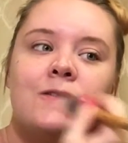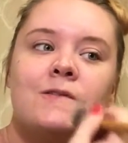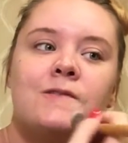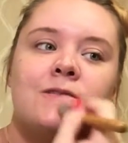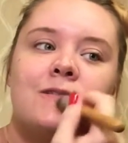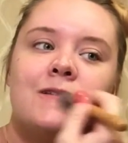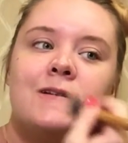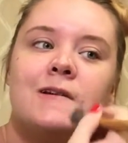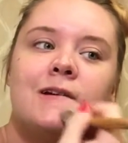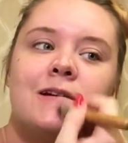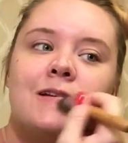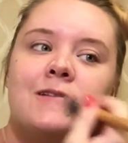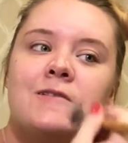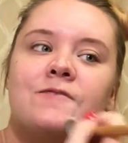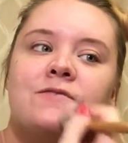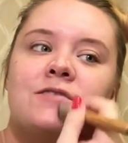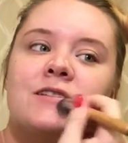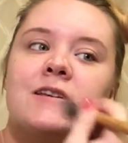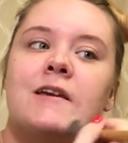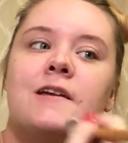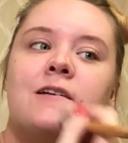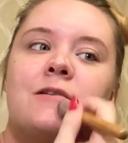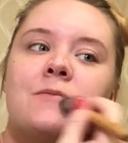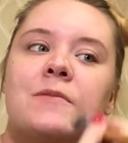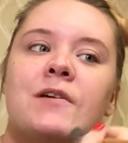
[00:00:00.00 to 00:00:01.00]
Just kind of
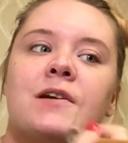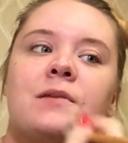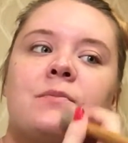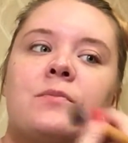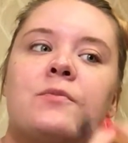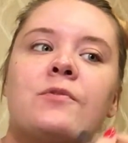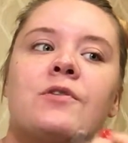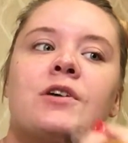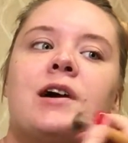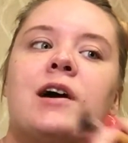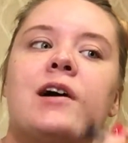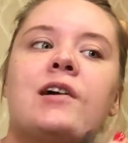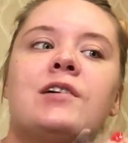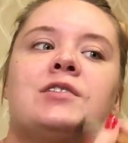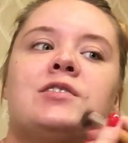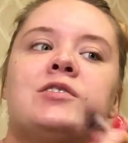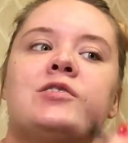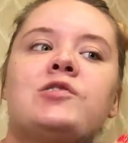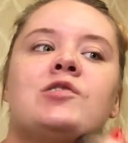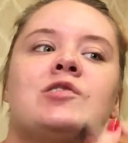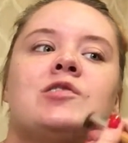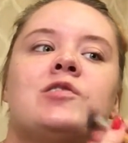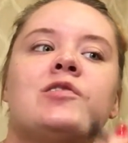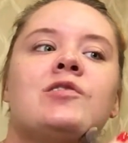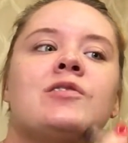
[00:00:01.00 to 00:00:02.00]
take my
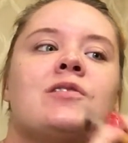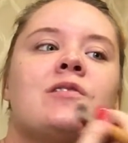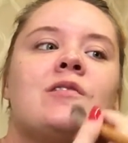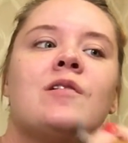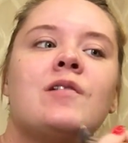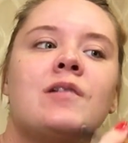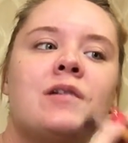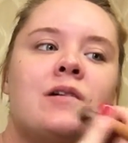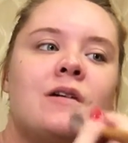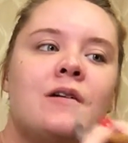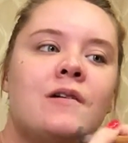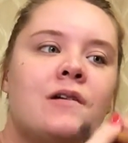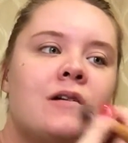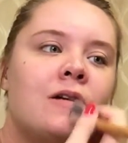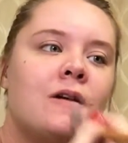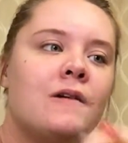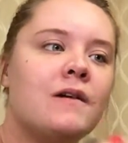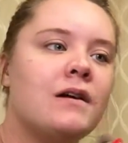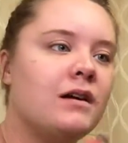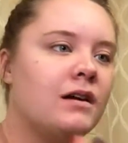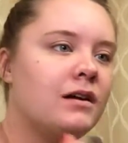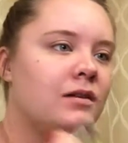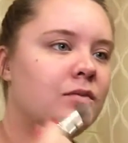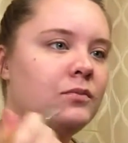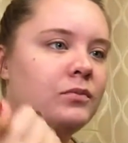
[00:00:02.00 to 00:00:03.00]
brush
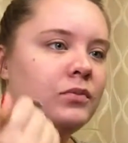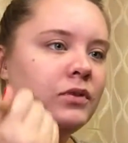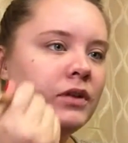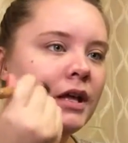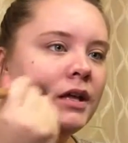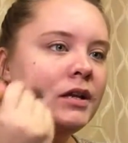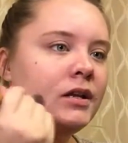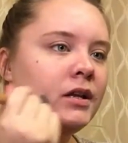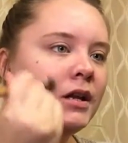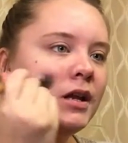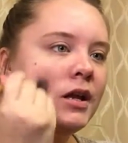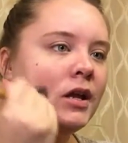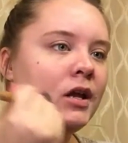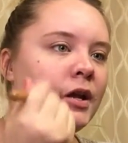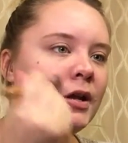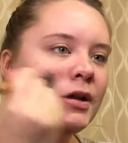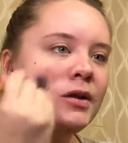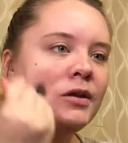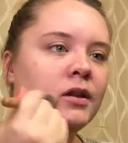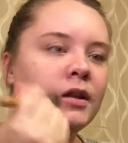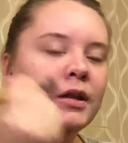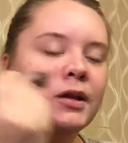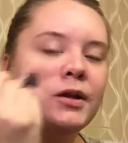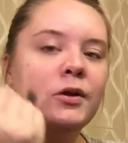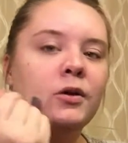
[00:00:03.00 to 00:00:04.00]
and blend it in
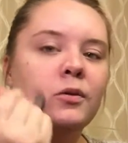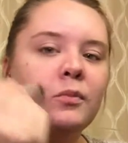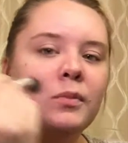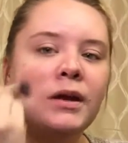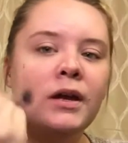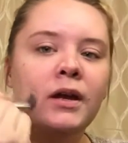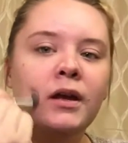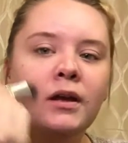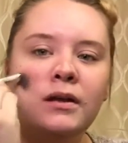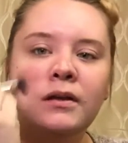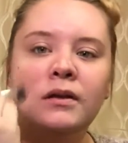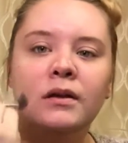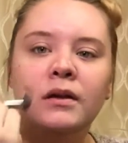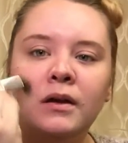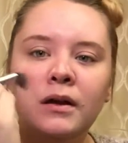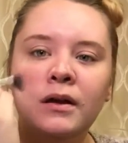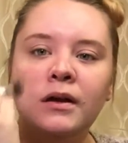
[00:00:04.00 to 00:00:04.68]
a little bit.